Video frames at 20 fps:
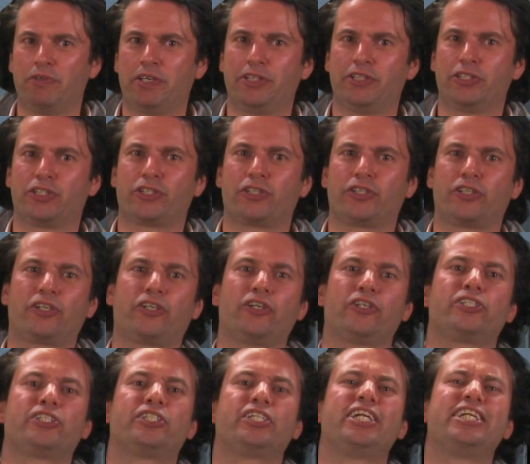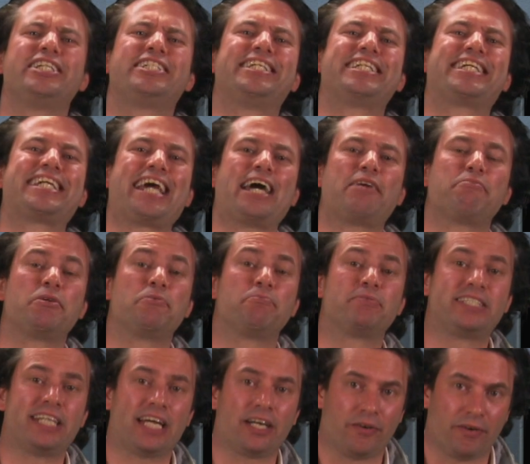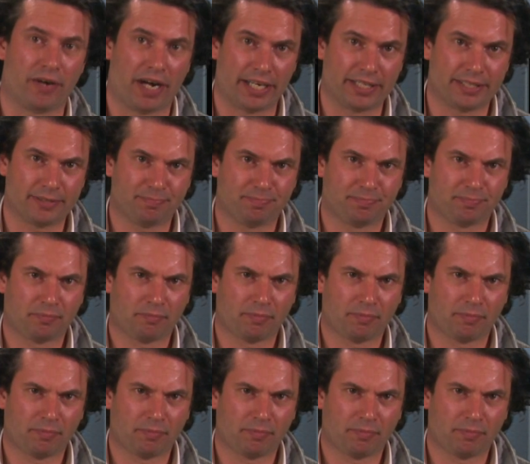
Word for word: will discuss is the cadmium telluride.